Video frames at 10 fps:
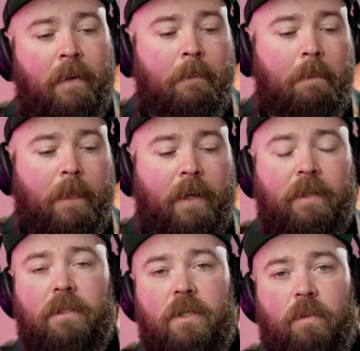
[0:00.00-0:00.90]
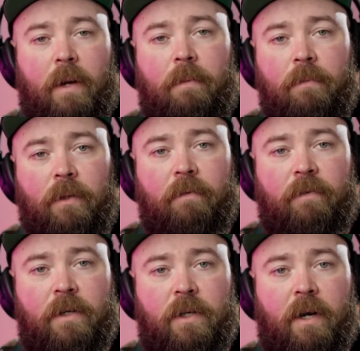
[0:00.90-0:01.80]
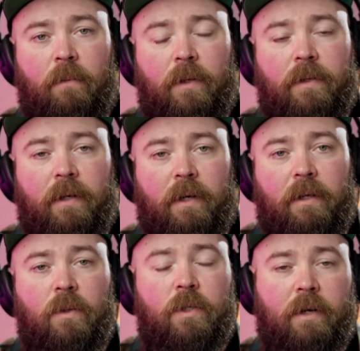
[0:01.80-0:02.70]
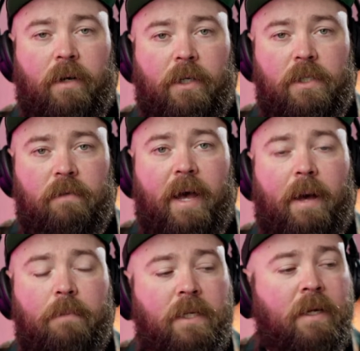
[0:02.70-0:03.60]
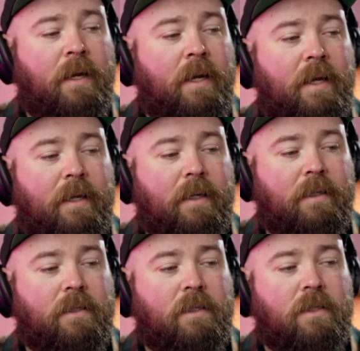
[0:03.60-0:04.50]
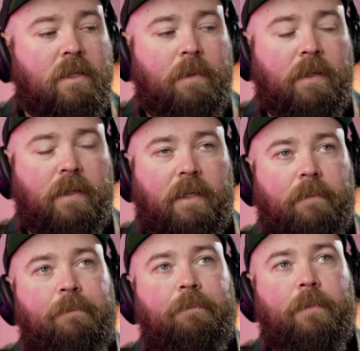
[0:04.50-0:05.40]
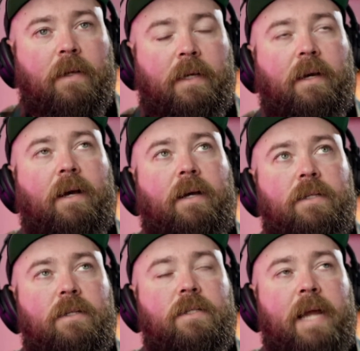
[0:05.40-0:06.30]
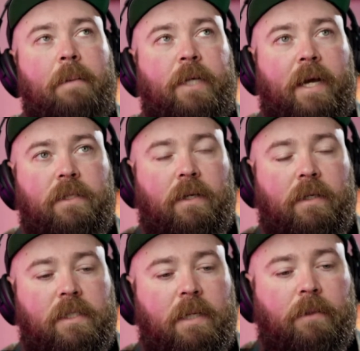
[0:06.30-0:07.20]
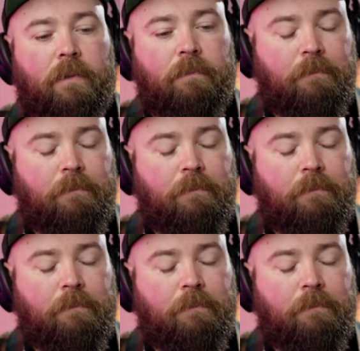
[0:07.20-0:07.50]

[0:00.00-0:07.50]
I think this is why people get frustrated with new generations of apps, is something like Snapchat's a good example.